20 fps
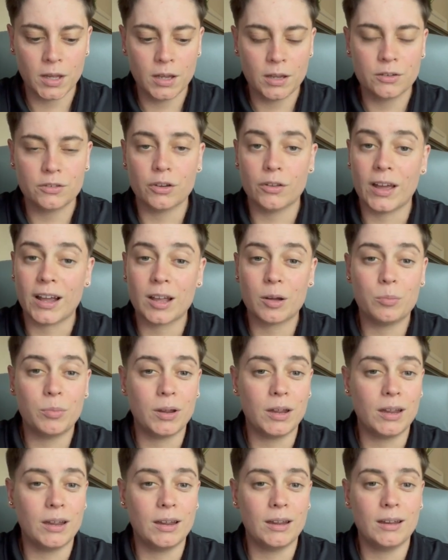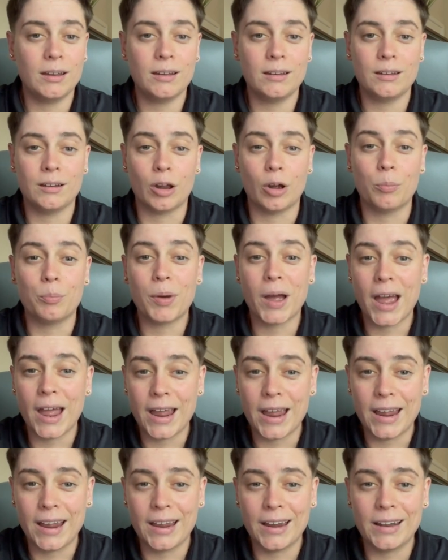So that could be,
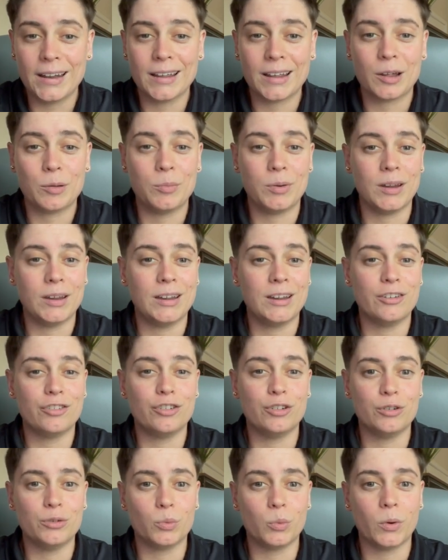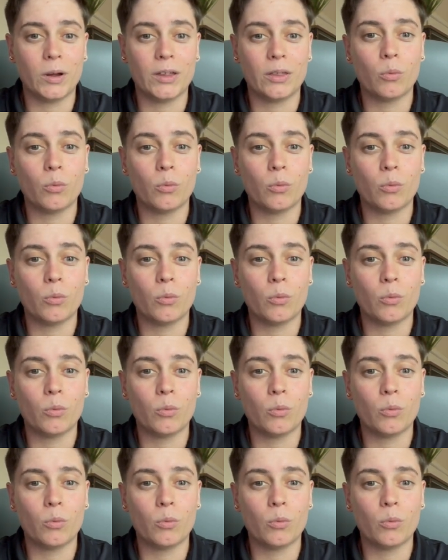pain, it could be issues with